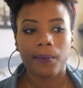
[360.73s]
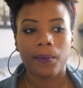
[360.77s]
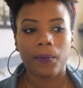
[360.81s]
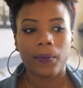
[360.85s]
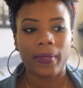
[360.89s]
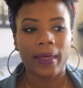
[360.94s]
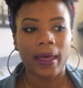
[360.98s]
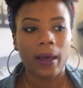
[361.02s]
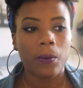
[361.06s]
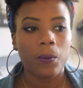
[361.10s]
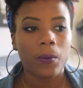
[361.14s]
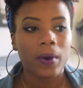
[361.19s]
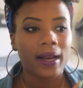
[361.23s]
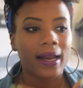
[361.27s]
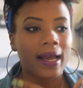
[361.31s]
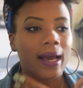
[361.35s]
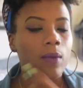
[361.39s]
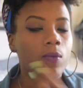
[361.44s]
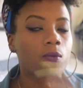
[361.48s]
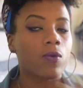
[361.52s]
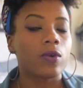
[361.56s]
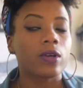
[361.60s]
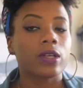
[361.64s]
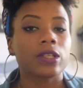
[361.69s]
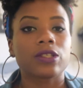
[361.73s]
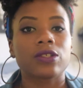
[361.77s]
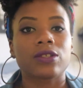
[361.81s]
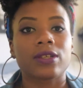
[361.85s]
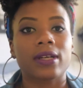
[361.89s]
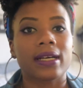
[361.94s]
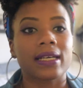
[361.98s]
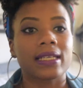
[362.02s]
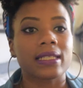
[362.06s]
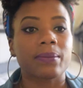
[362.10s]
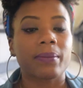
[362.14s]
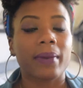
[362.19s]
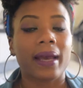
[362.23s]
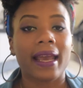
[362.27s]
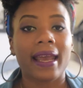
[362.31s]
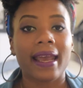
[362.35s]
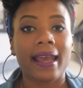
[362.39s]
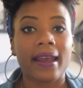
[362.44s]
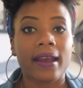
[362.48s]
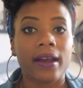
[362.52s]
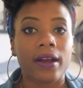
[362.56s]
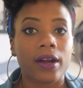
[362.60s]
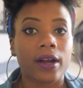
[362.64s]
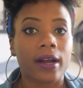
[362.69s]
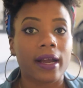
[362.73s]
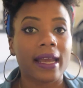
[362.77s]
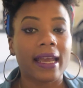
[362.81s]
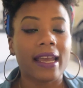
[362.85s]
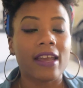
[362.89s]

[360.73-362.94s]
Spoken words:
Then when I moisturized my hair,